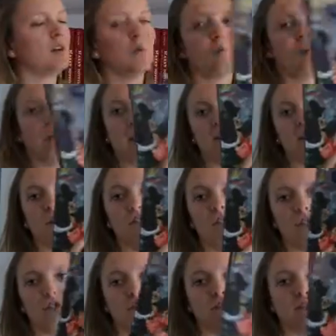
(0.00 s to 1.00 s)
with
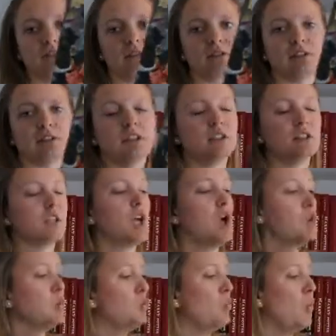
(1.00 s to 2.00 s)
original design
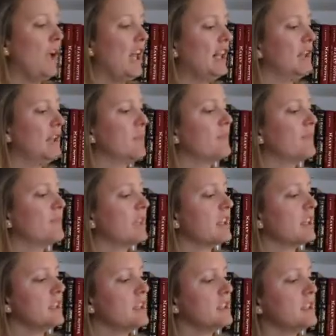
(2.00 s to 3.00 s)
as well.
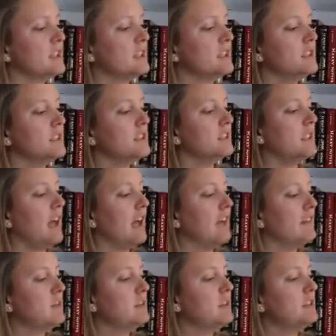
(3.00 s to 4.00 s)

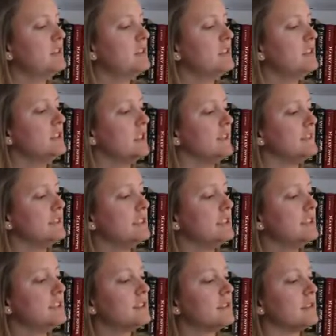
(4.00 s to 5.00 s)
Harry Potter, jag
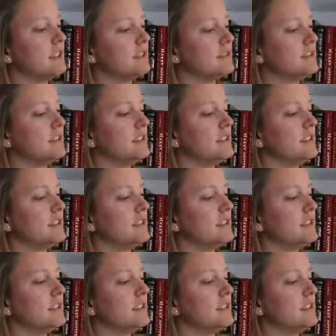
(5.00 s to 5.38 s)
visst satt